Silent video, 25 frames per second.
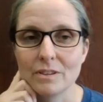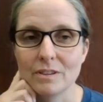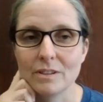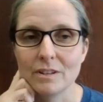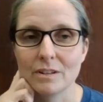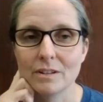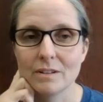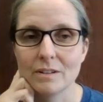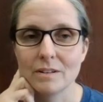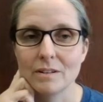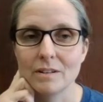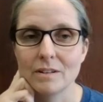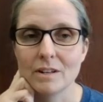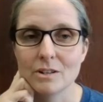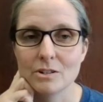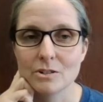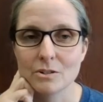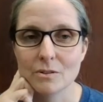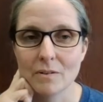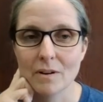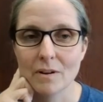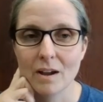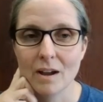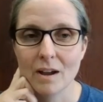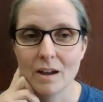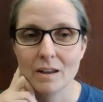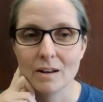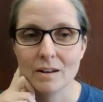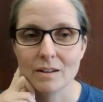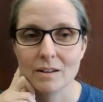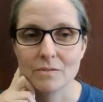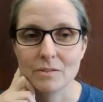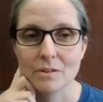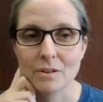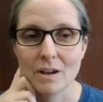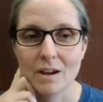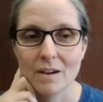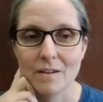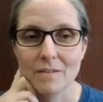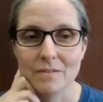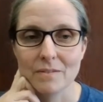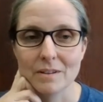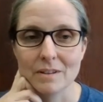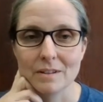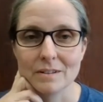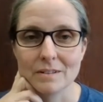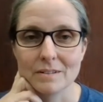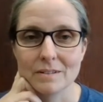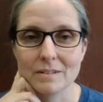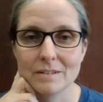The Ninja Rat, if you
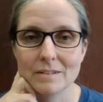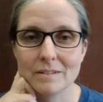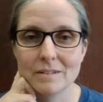haven't